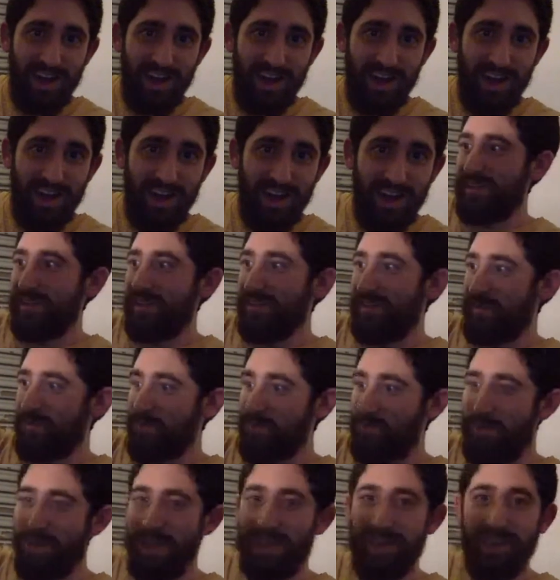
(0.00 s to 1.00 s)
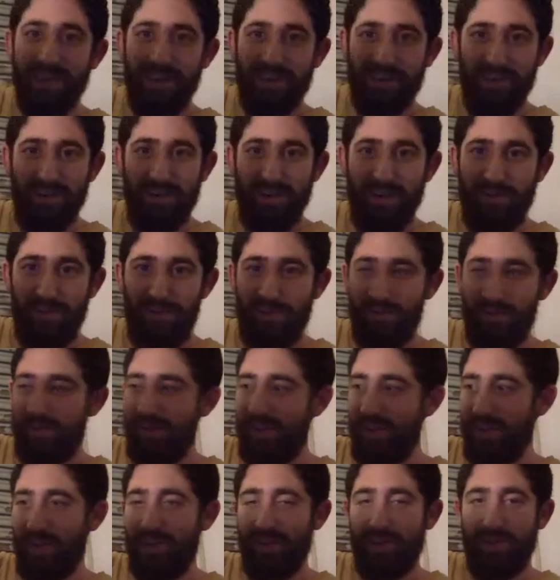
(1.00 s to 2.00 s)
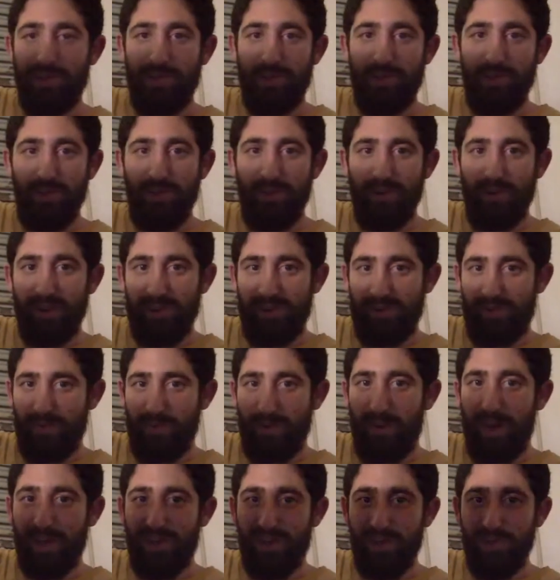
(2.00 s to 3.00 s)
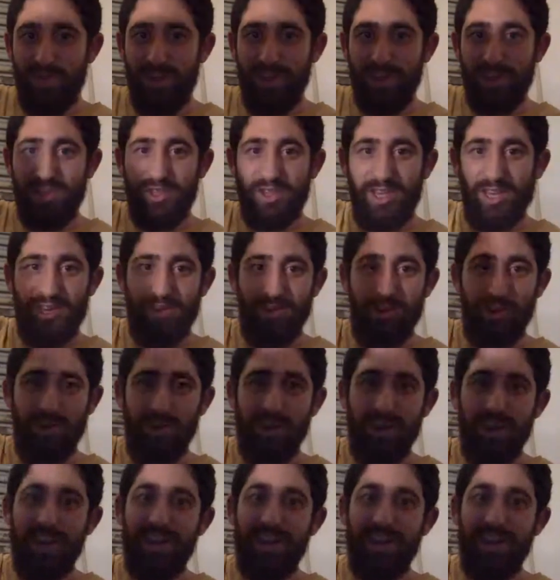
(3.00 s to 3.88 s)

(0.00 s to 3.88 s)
This is bigger than a 15-inch computer. It's much, much thicker